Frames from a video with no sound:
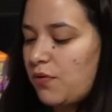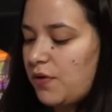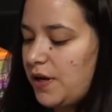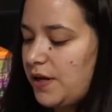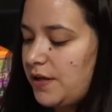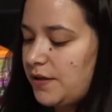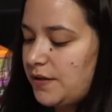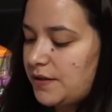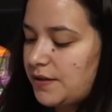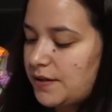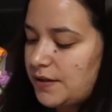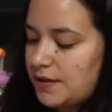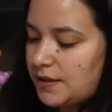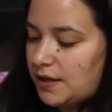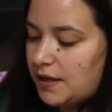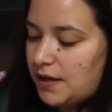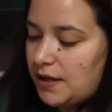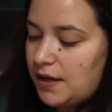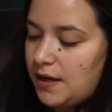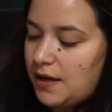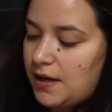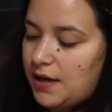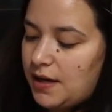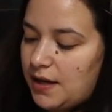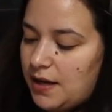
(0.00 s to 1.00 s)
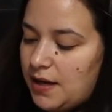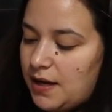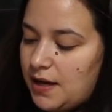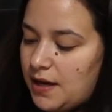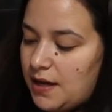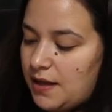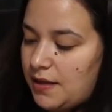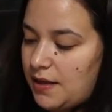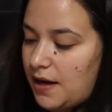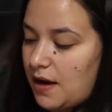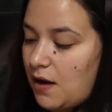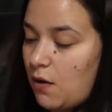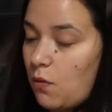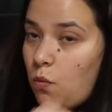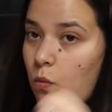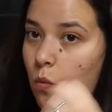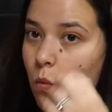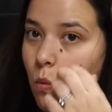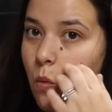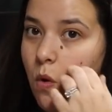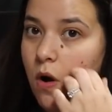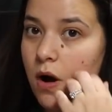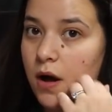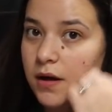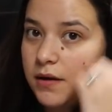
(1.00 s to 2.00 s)
prints that I
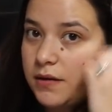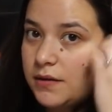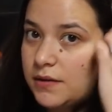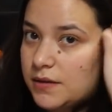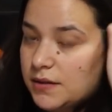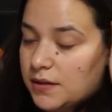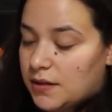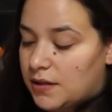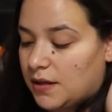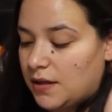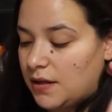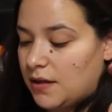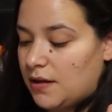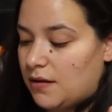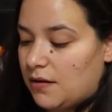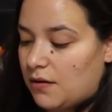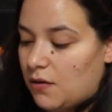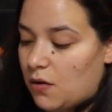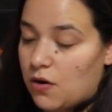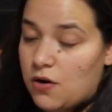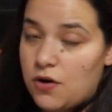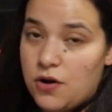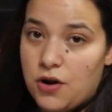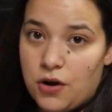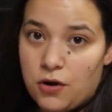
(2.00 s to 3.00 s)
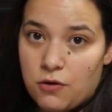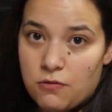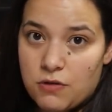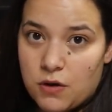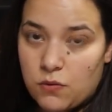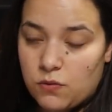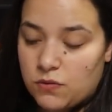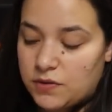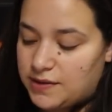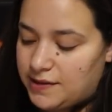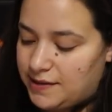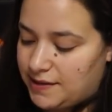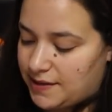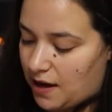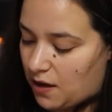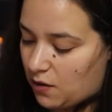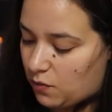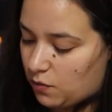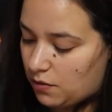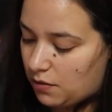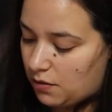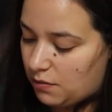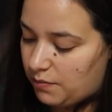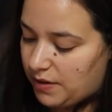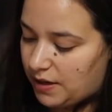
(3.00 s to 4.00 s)
want or know that will
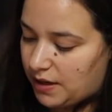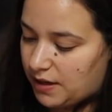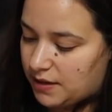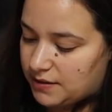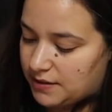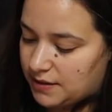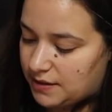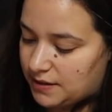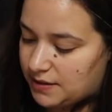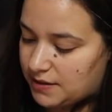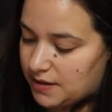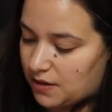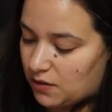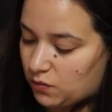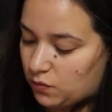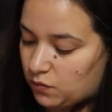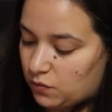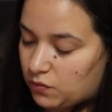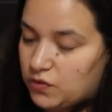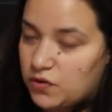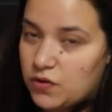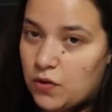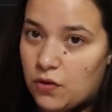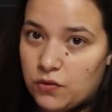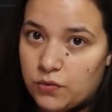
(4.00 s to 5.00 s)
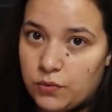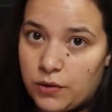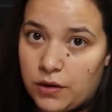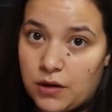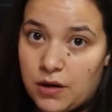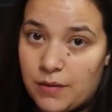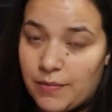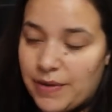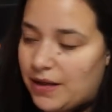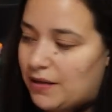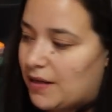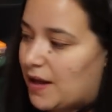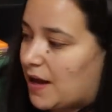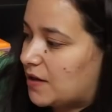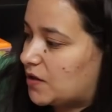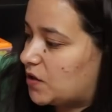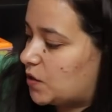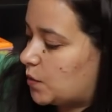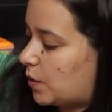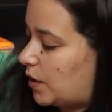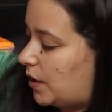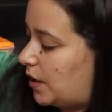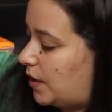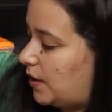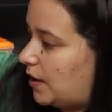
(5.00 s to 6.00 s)
sell well because they sell, sold well at my
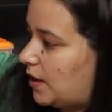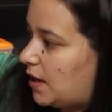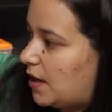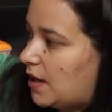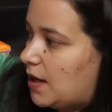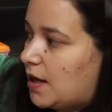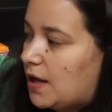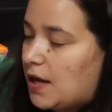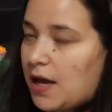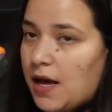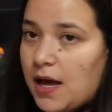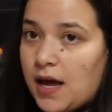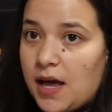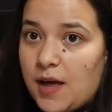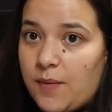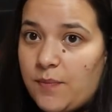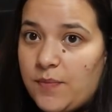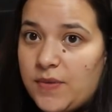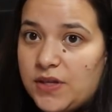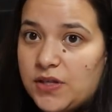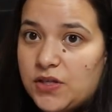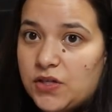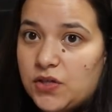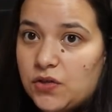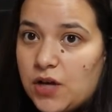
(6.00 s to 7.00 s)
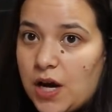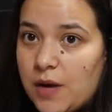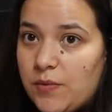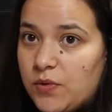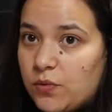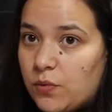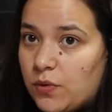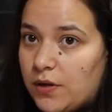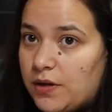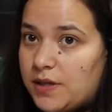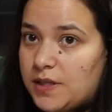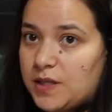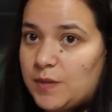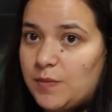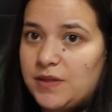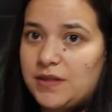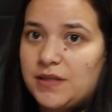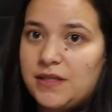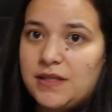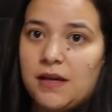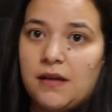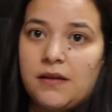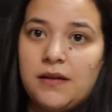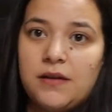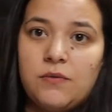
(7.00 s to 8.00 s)
last one. Um, the striped one has been
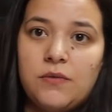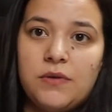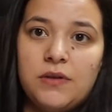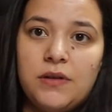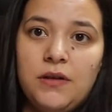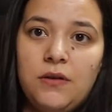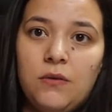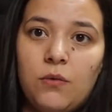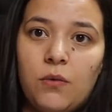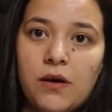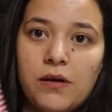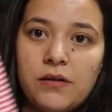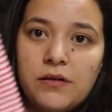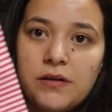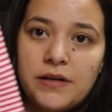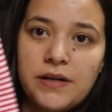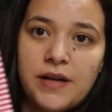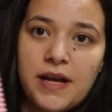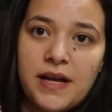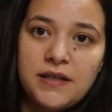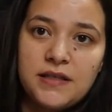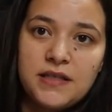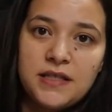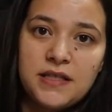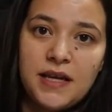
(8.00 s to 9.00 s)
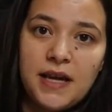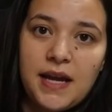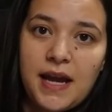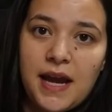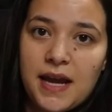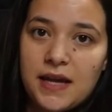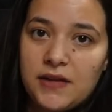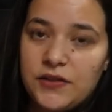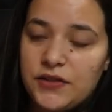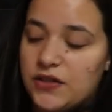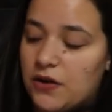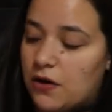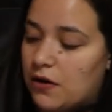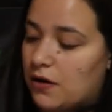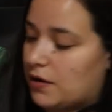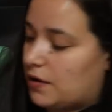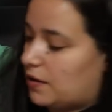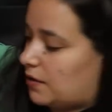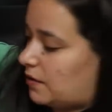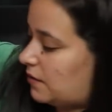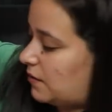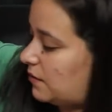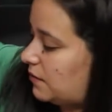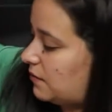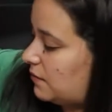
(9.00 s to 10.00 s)
selling really well on Etsy and
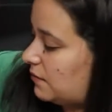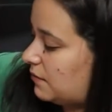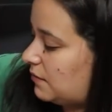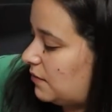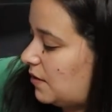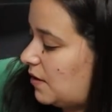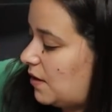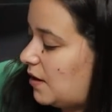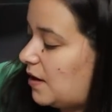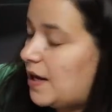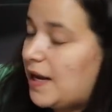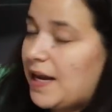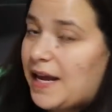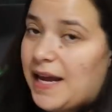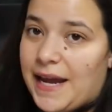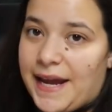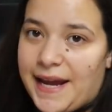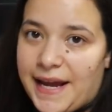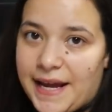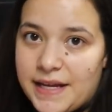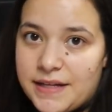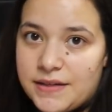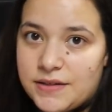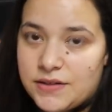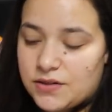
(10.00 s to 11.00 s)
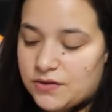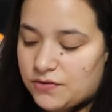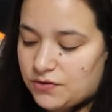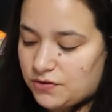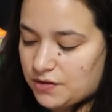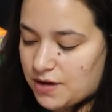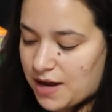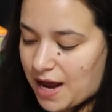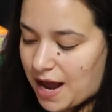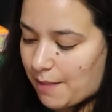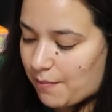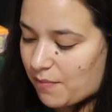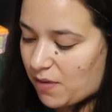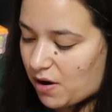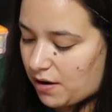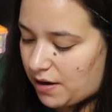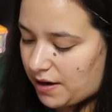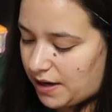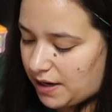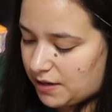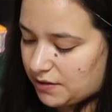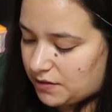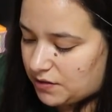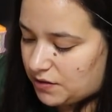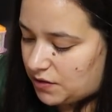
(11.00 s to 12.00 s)
on and at
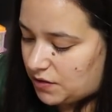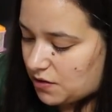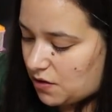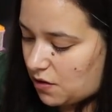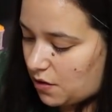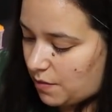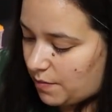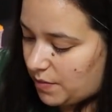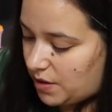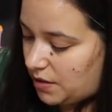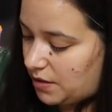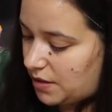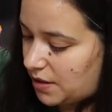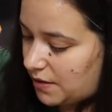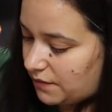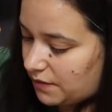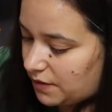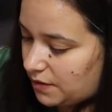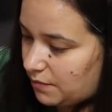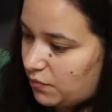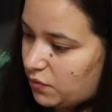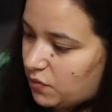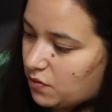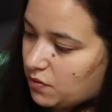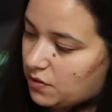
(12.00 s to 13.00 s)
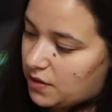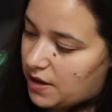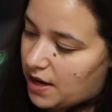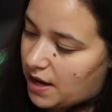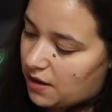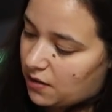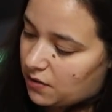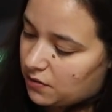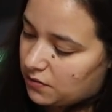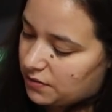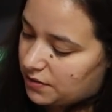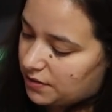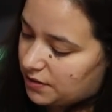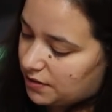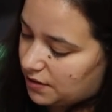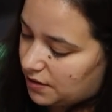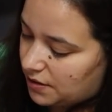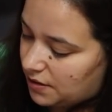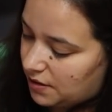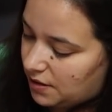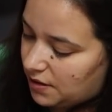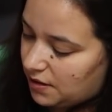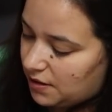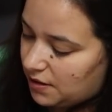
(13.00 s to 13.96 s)
markets. So I'm going to definitely pull out